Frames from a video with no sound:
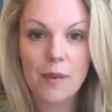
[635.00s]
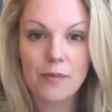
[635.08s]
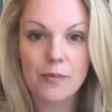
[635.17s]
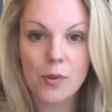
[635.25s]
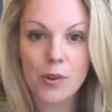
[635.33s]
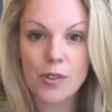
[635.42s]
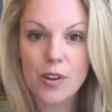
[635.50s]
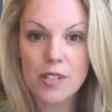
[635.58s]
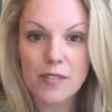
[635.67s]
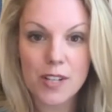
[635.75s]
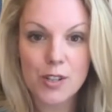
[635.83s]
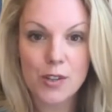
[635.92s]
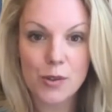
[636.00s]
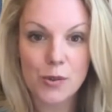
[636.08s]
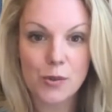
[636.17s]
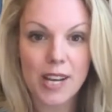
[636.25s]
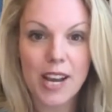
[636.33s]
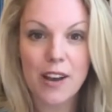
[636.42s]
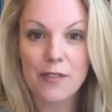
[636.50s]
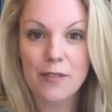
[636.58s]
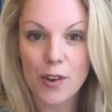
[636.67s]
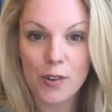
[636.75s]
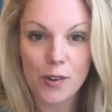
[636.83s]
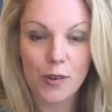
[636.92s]
For those of us who can't
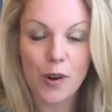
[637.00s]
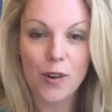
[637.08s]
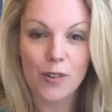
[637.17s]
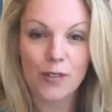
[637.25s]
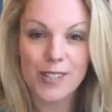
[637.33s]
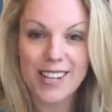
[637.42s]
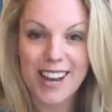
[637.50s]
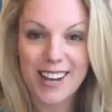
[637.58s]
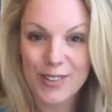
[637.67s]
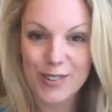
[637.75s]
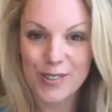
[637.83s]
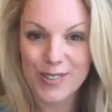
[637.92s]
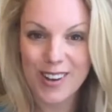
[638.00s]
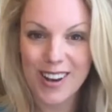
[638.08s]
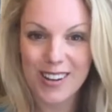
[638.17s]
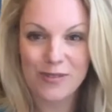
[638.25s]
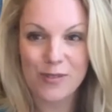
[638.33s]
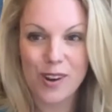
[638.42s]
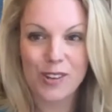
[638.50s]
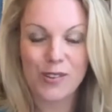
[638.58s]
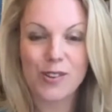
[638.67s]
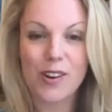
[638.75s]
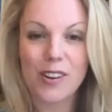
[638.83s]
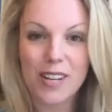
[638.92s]
follow all the technical side of what you're
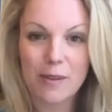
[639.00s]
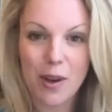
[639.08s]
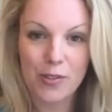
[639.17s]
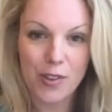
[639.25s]
talking about,